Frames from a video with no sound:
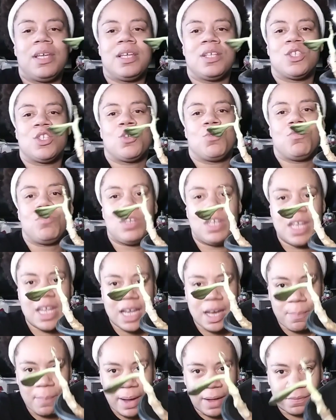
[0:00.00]
is
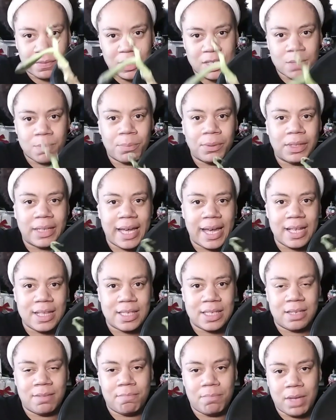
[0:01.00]
unique about this
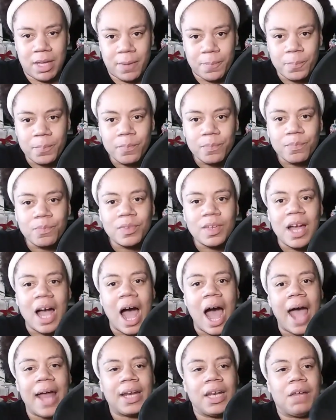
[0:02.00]
plant to me.
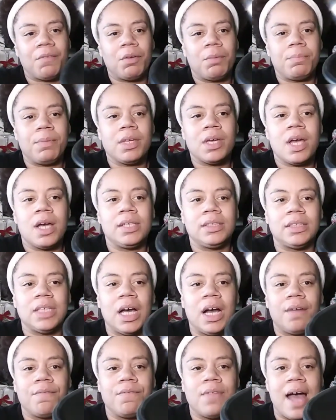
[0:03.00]
I love it because
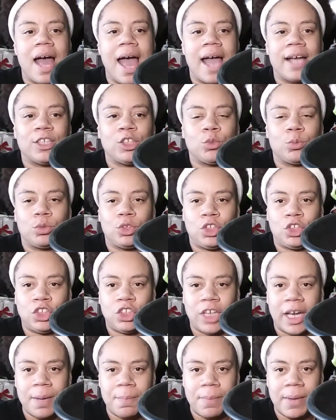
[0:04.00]
of the actual
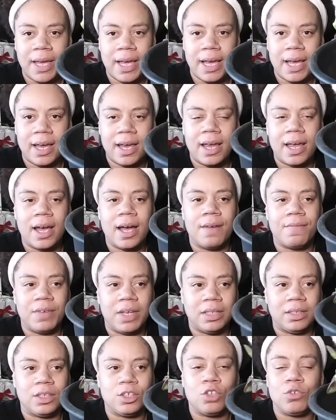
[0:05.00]
shape of
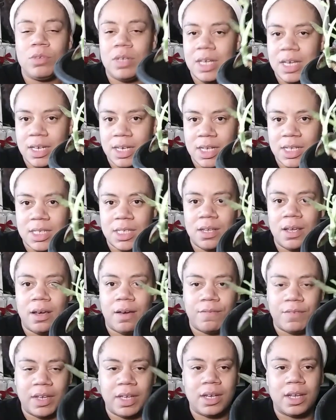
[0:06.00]
it. The uniqueness
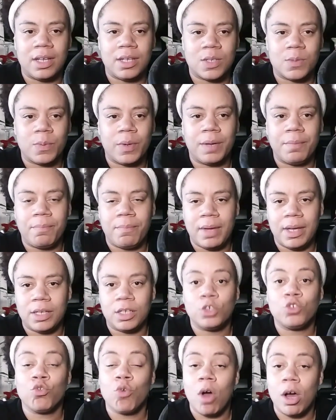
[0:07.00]
of it is what
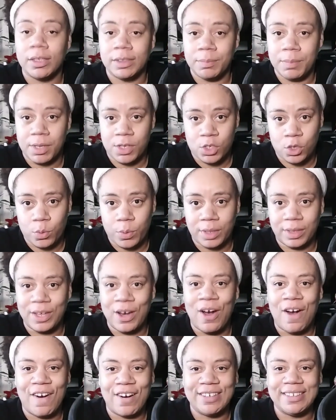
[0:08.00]
it draws me to it. The
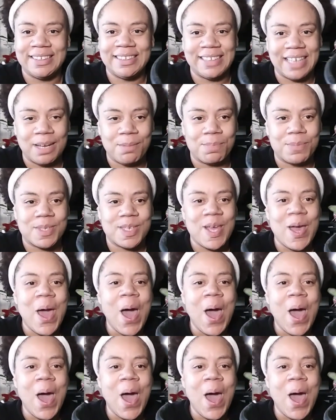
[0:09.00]
heart shapes